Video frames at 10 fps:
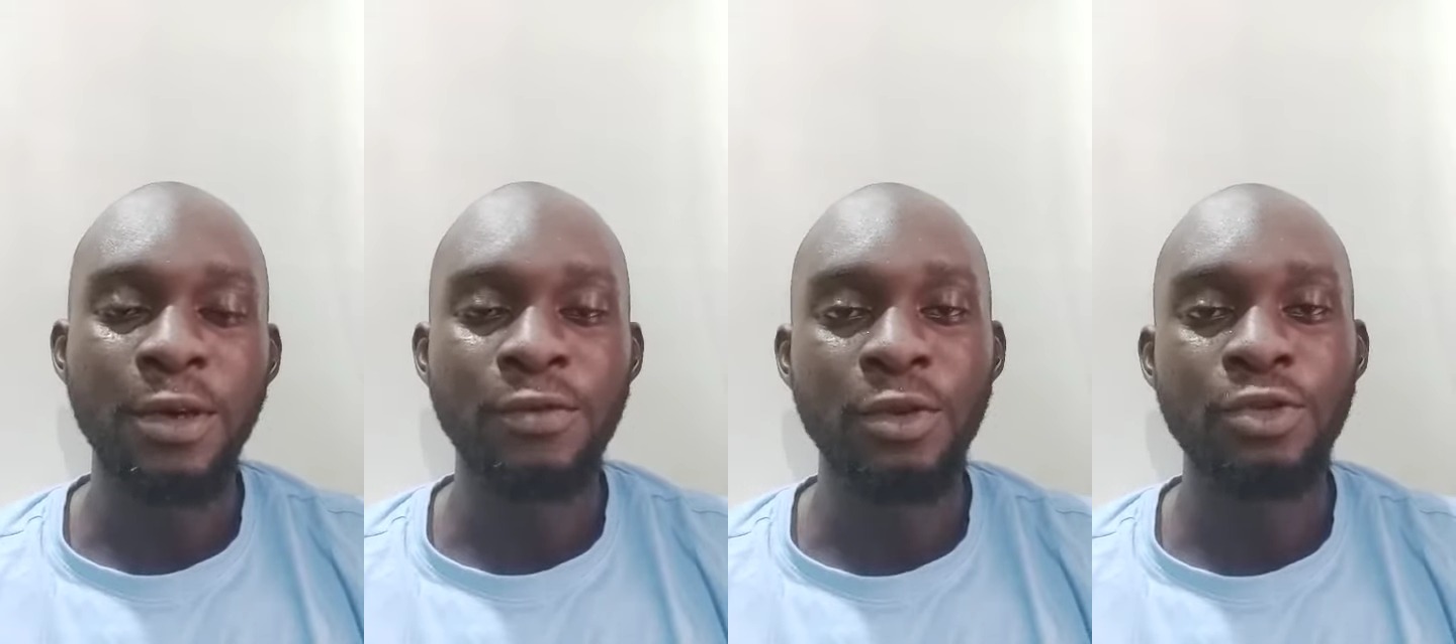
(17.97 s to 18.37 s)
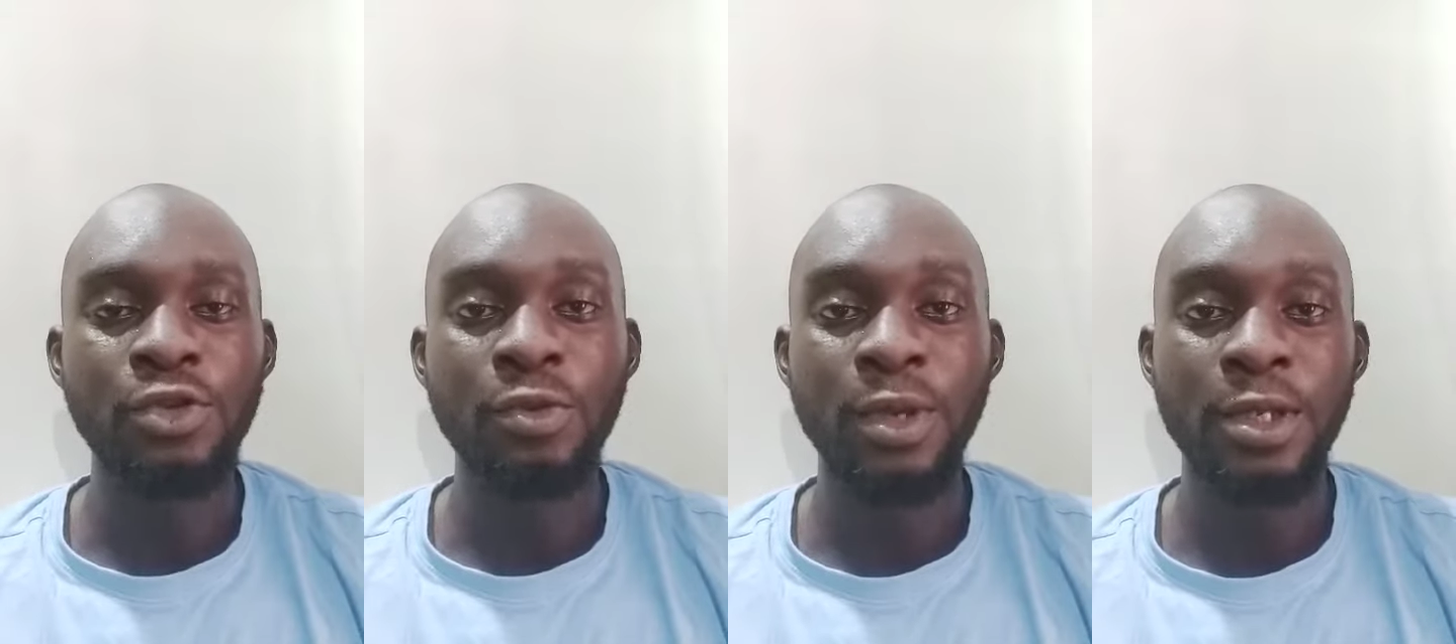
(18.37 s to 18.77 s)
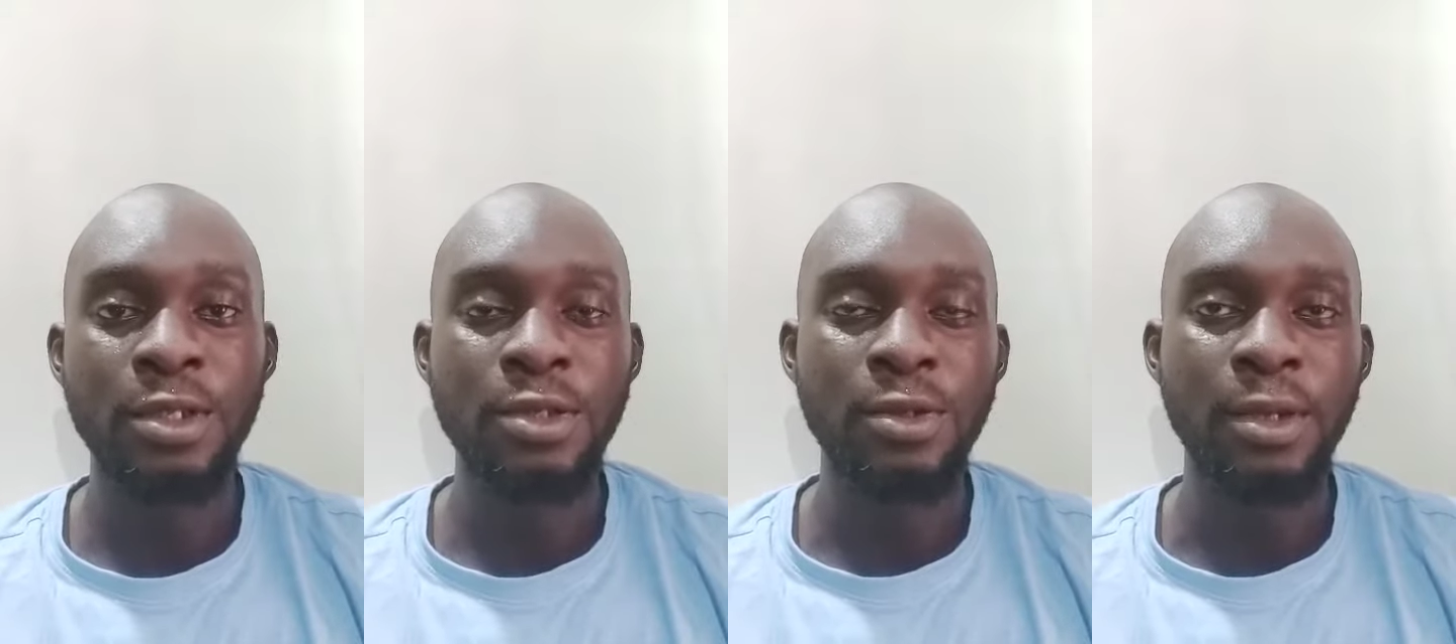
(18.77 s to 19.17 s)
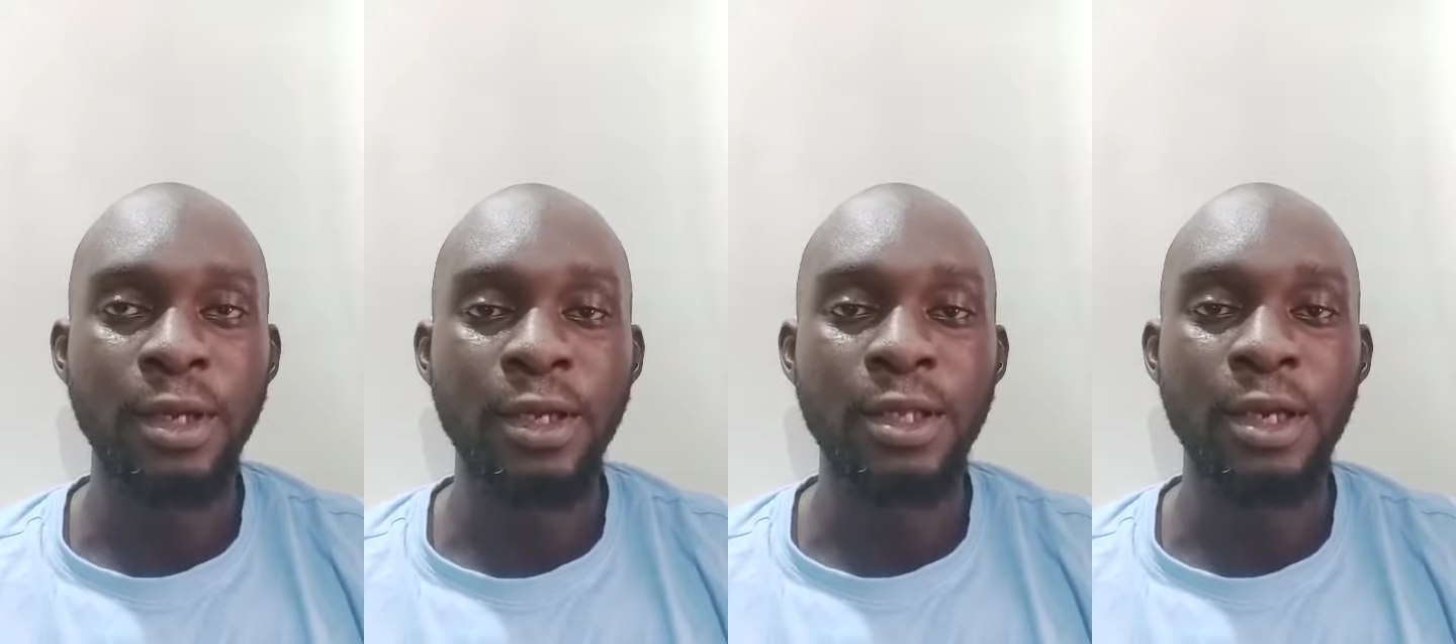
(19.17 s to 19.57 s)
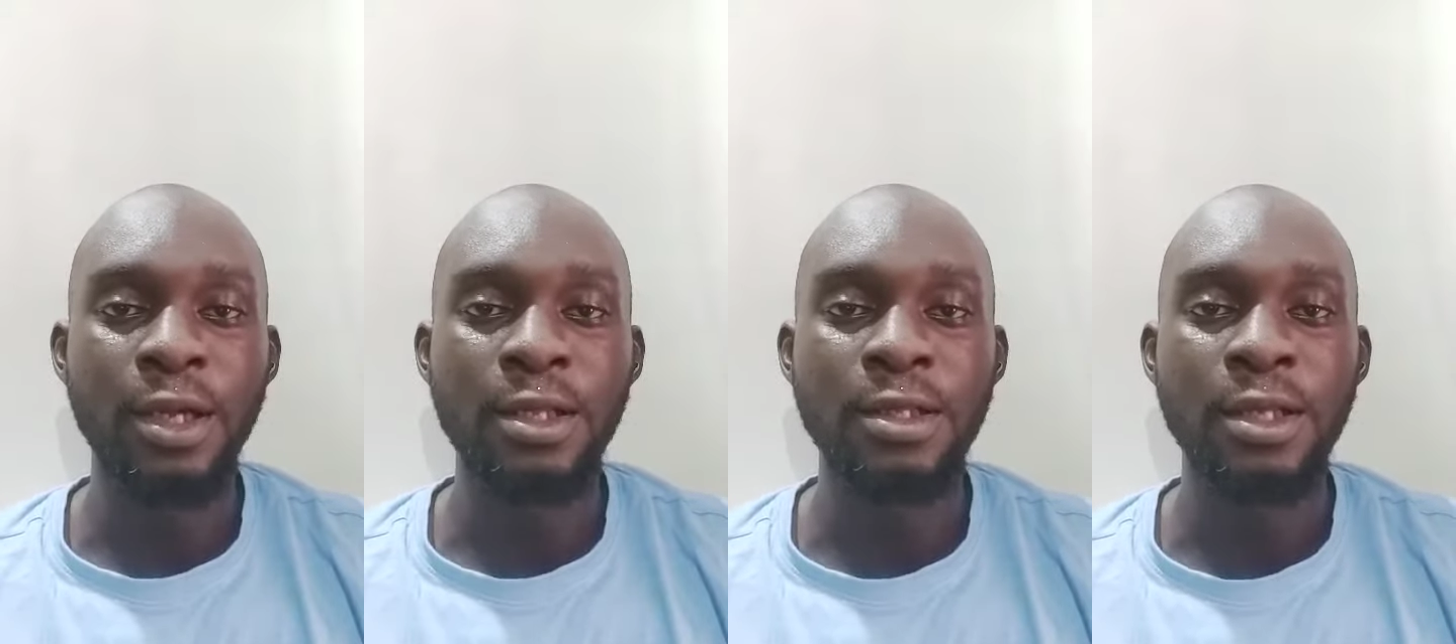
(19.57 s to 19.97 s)
I've done so many things online,
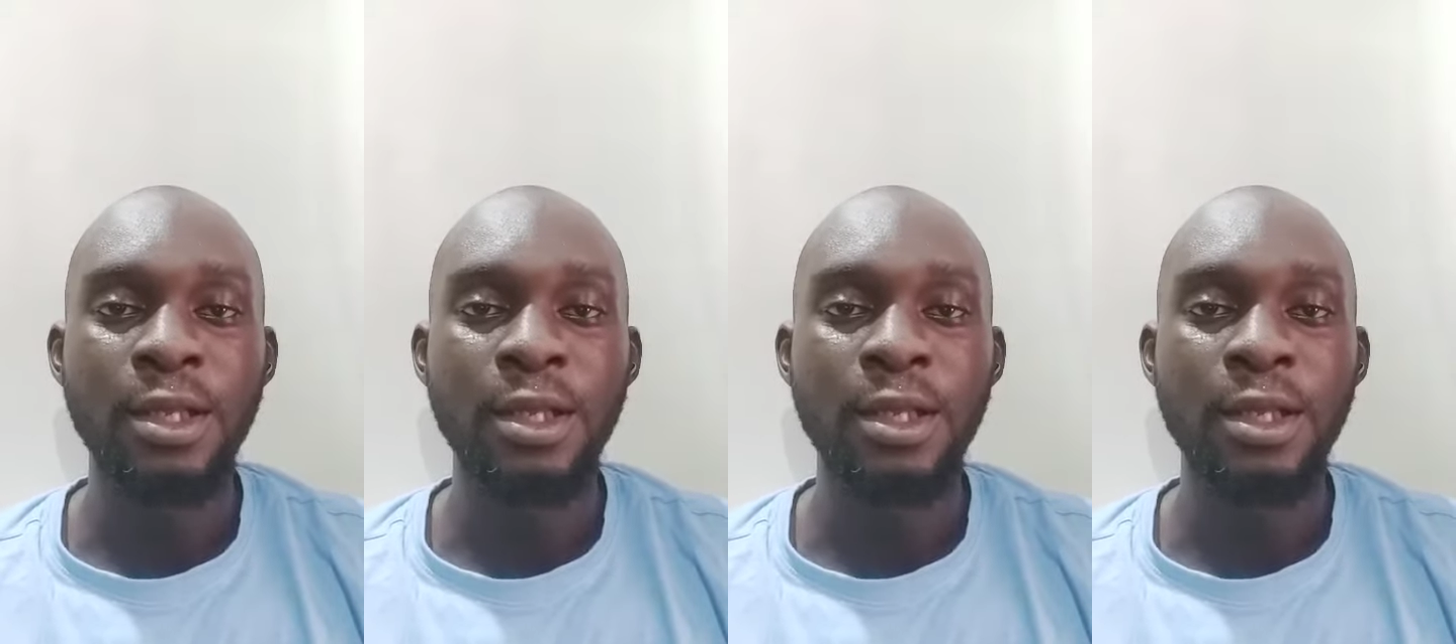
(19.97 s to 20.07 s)
and